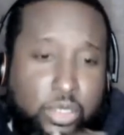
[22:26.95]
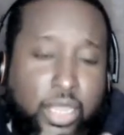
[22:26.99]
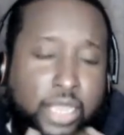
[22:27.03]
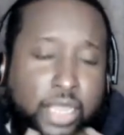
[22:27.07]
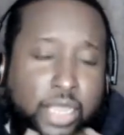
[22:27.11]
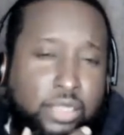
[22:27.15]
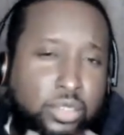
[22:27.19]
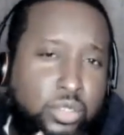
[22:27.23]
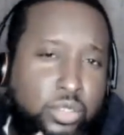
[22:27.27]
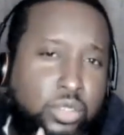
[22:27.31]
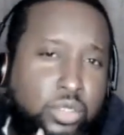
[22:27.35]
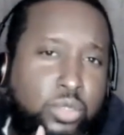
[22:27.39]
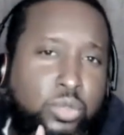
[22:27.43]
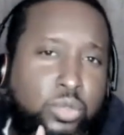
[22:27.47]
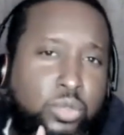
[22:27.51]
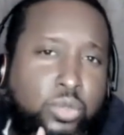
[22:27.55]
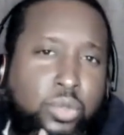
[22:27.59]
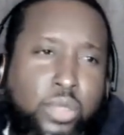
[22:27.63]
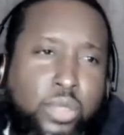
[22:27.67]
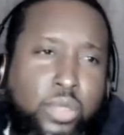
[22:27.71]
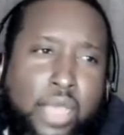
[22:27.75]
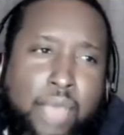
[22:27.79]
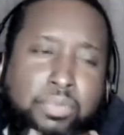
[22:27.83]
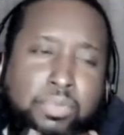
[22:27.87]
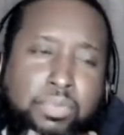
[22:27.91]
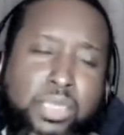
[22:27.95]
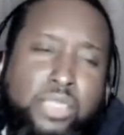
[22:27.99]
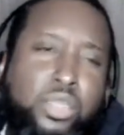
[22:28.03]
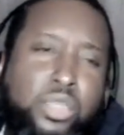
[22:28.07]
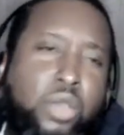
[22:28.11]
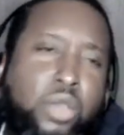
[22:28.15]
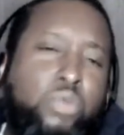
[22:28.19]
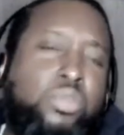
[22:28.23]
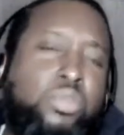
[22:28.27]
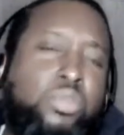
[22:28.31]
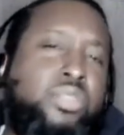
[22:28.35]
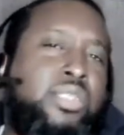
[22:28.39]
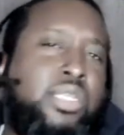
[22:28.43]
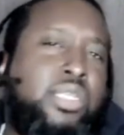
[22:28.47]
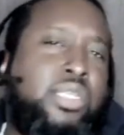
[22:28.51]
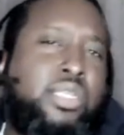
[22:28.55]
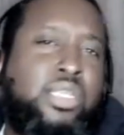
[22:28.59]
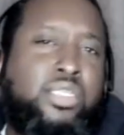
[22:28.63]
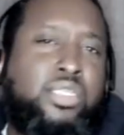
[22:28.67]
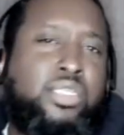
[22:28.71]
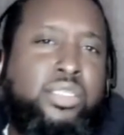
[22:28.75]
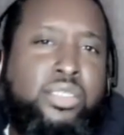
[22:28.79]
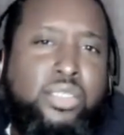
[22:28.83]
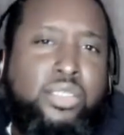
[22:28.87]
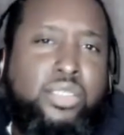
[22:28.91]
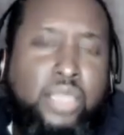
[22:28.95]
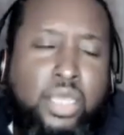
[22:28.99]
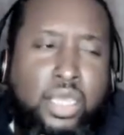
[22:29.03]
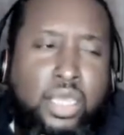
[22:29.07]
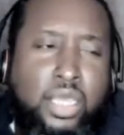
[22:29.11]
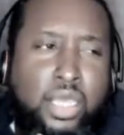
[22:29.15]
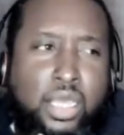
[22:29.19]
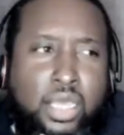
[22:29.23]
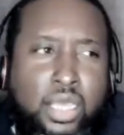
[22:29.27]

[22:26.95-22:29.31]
like, do you? I be noticing this.